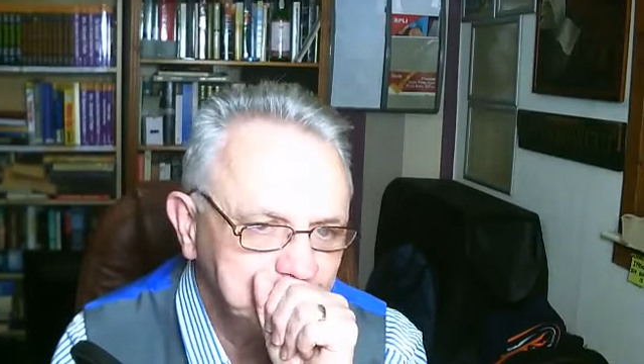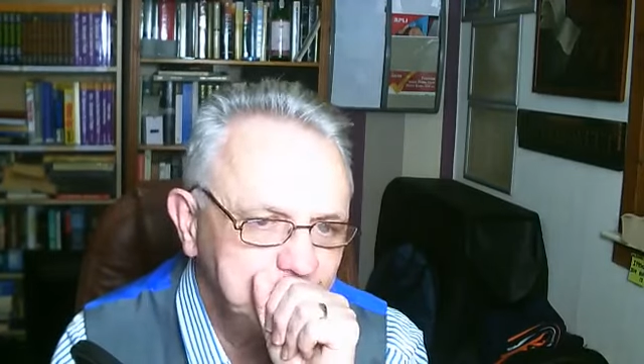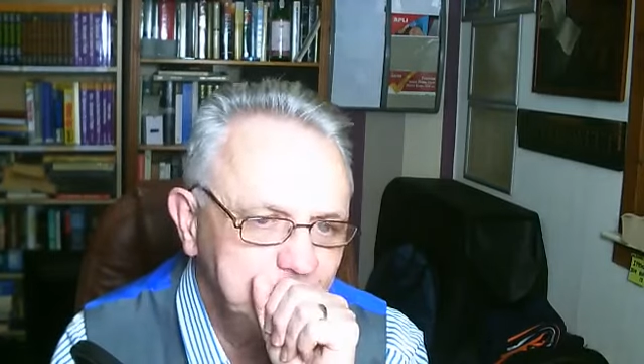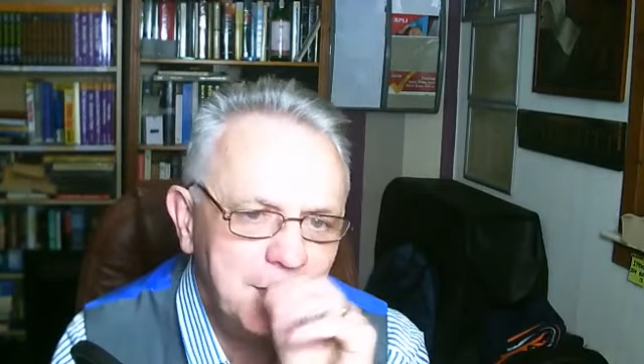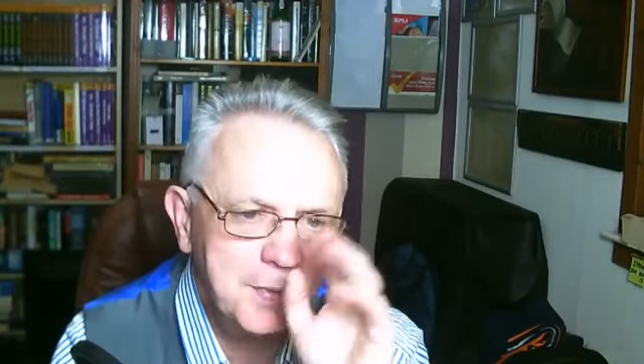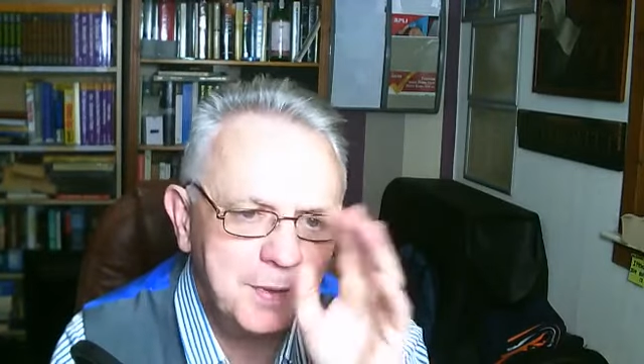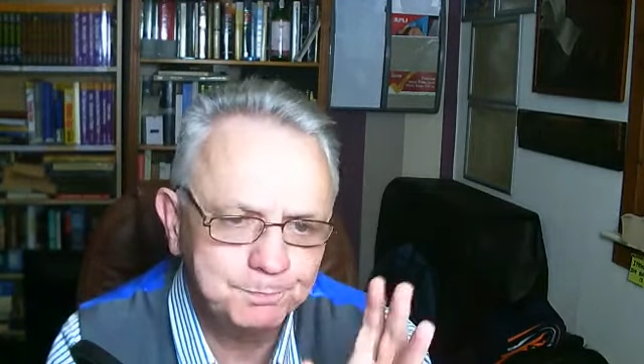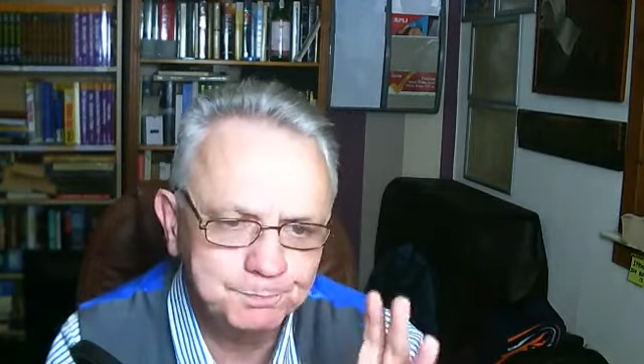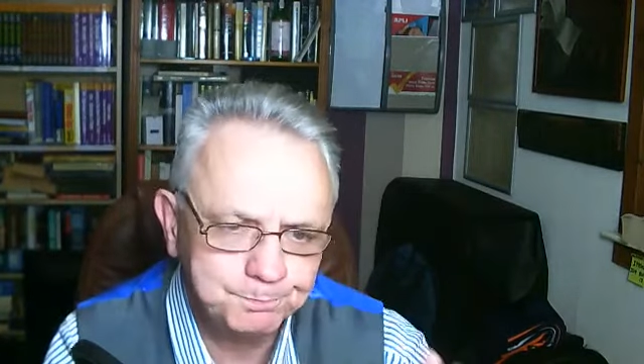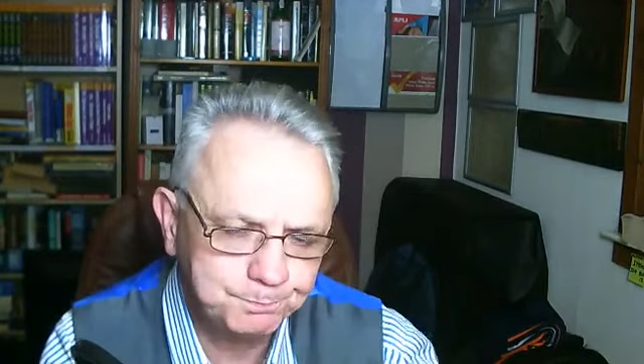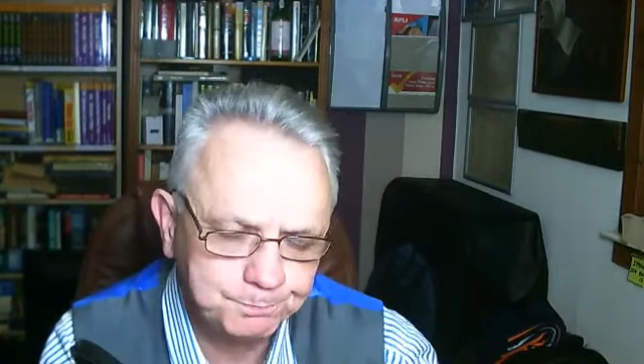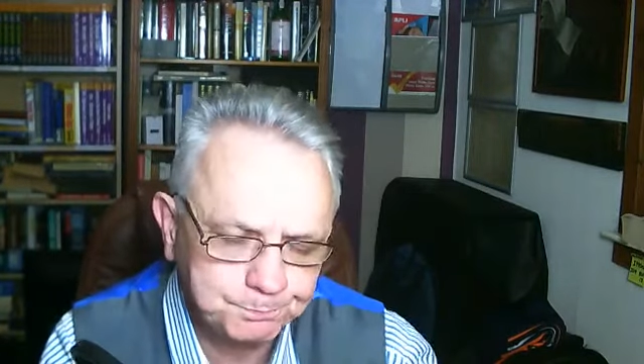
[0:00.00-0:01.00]
Now then,
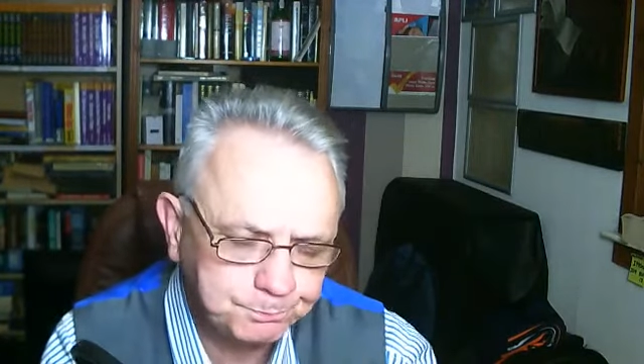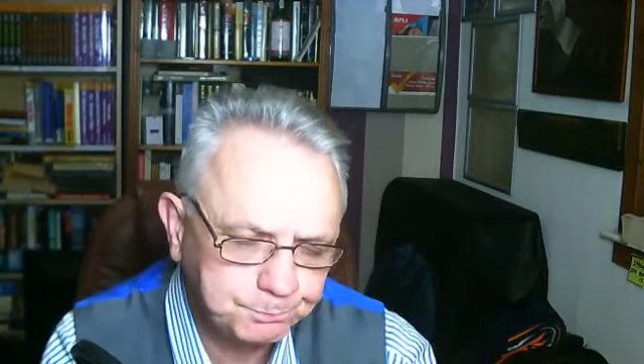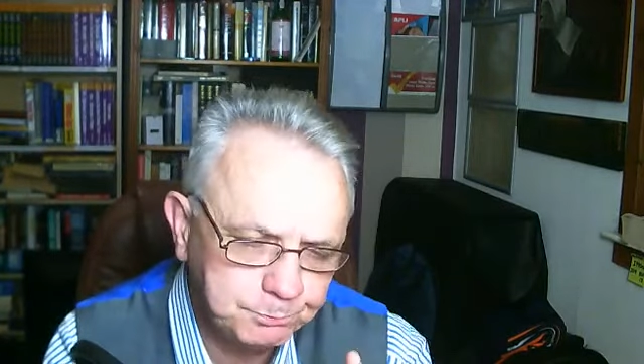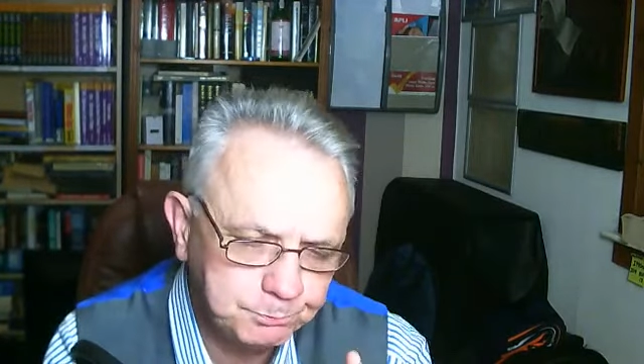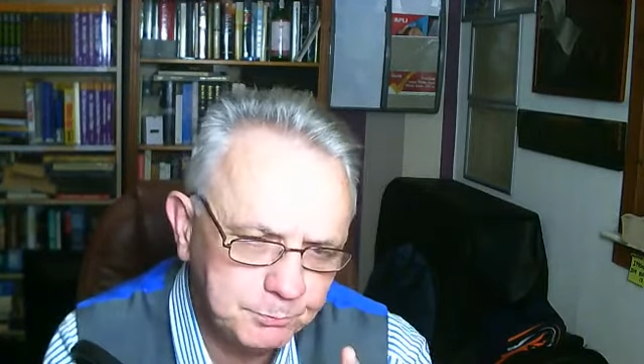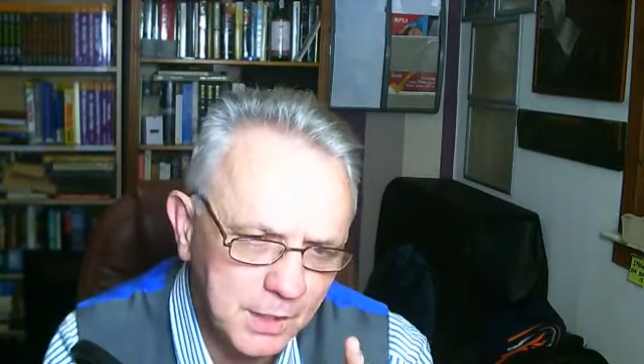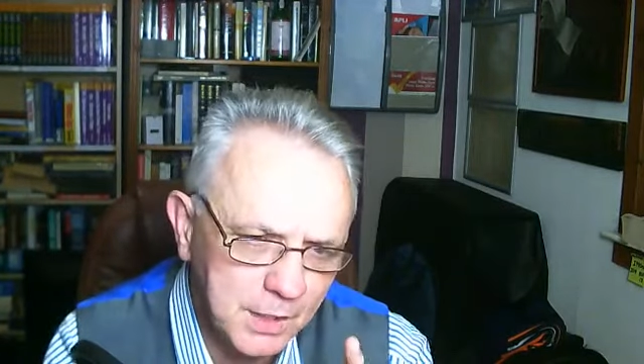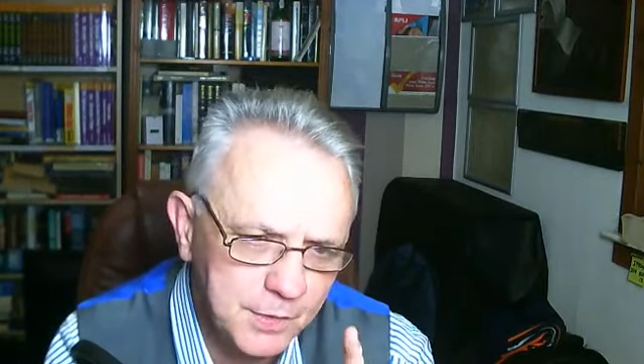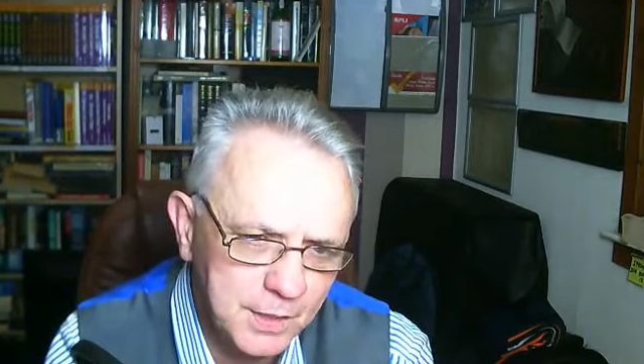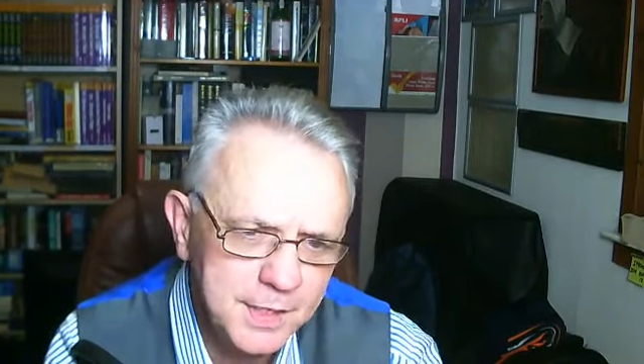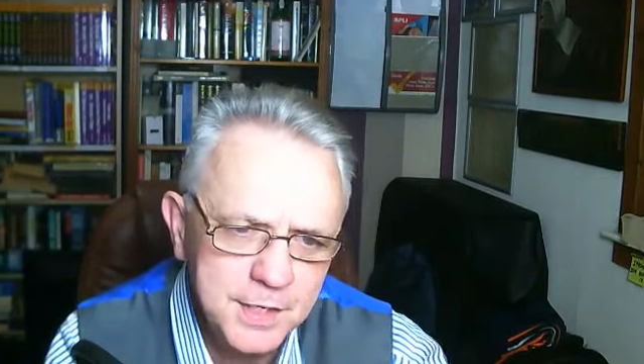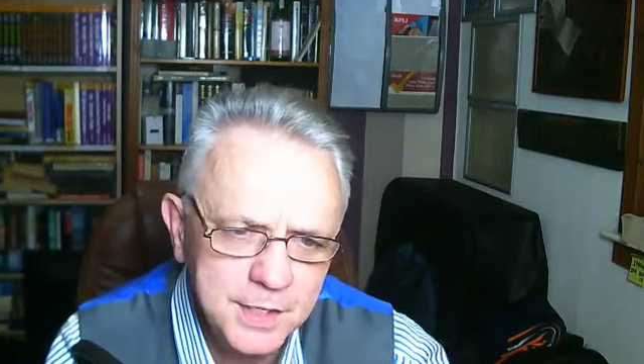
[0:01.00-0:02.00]
the
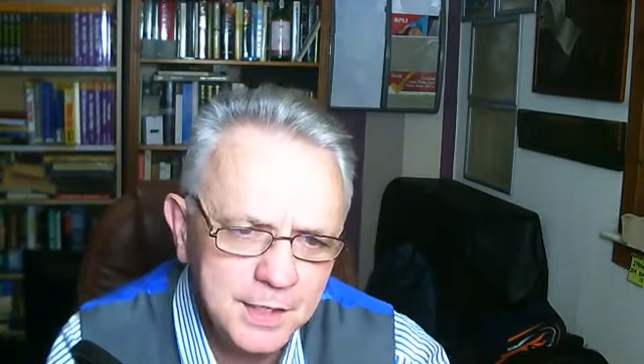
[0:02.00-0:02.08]
leading